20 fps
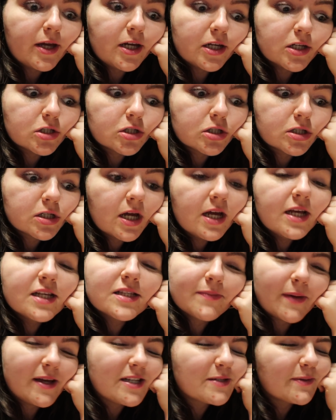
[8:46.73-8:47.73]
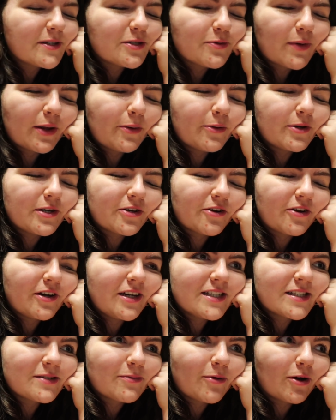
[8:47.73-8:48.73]
beach. It's meant to be 21
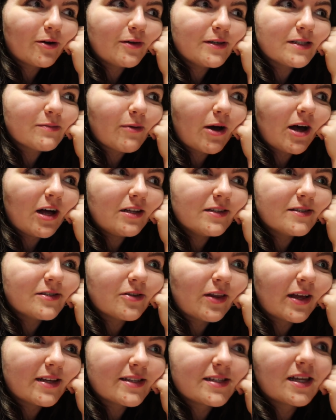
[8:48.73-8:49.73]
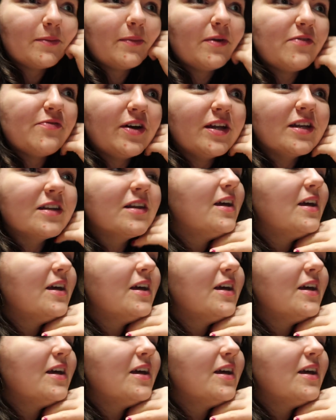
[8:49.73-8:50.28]
degrees tomorrow as well, so that's gonna be fun.